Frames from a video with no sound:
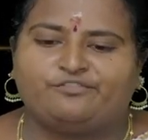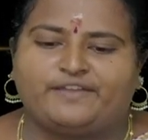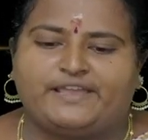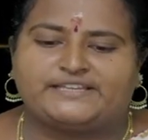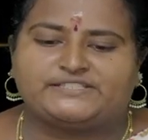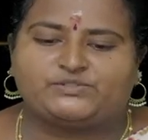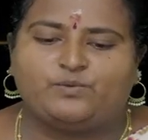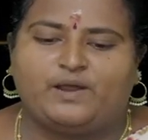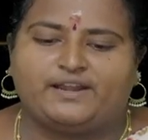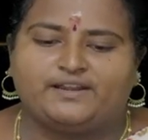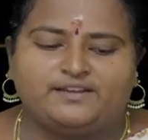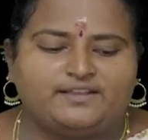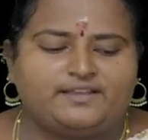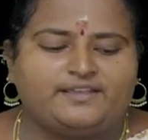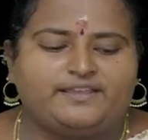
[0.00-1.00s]
x1
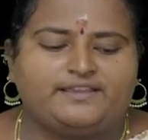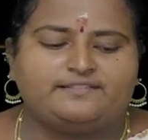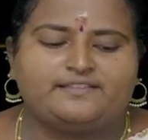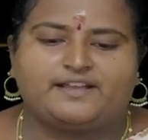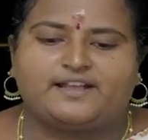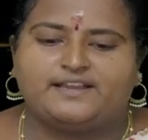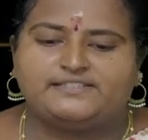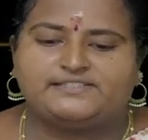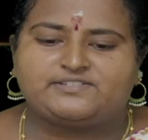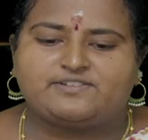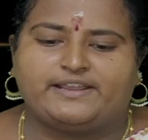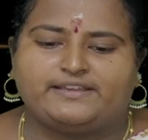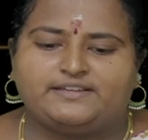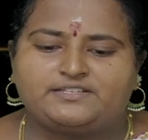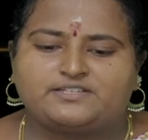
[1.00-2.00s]
in the
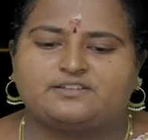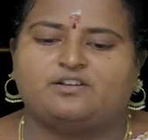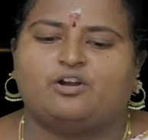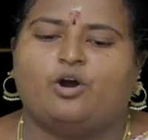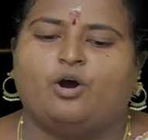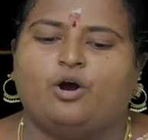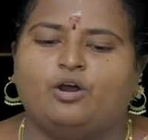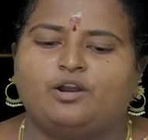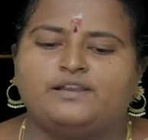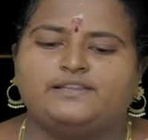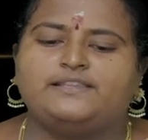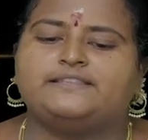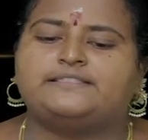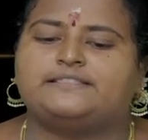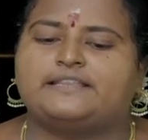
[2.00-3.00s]
constraint, all
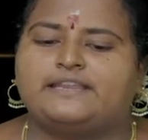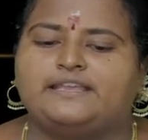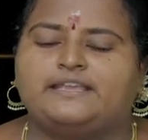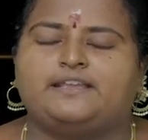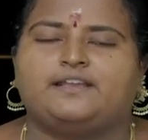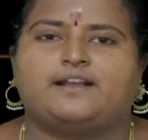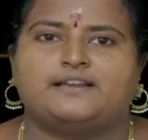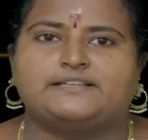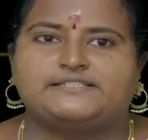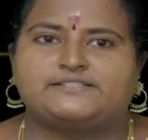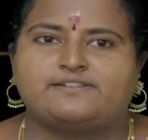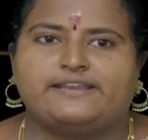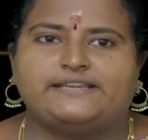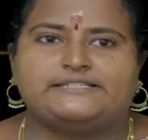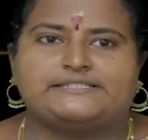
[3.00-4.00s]
the three
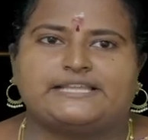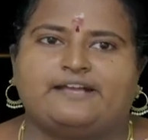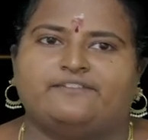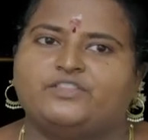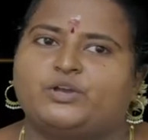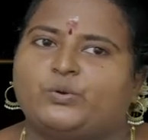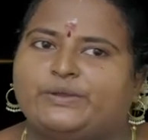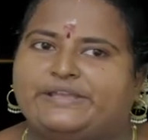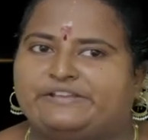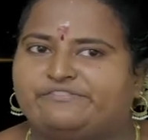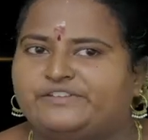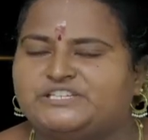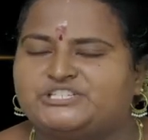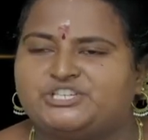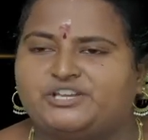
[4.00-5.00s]
constraints have the
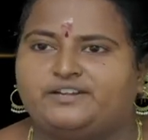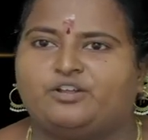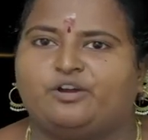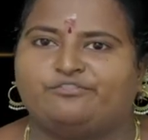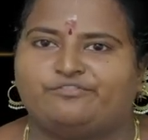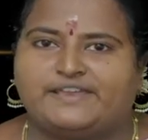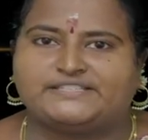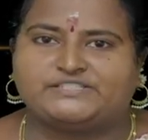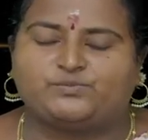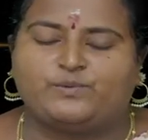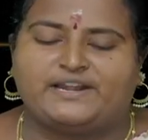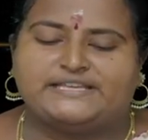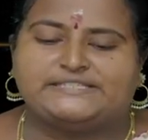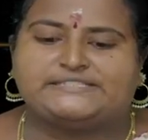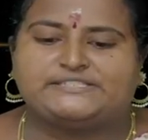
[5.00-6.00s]
coefficient of x1
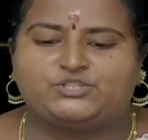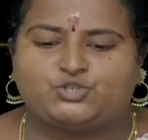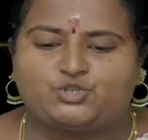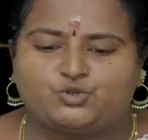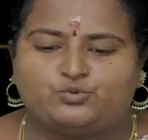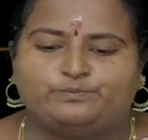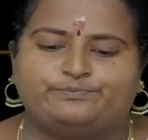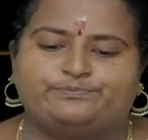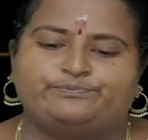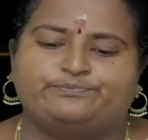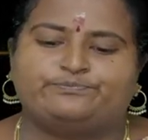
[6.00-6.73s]
as 2.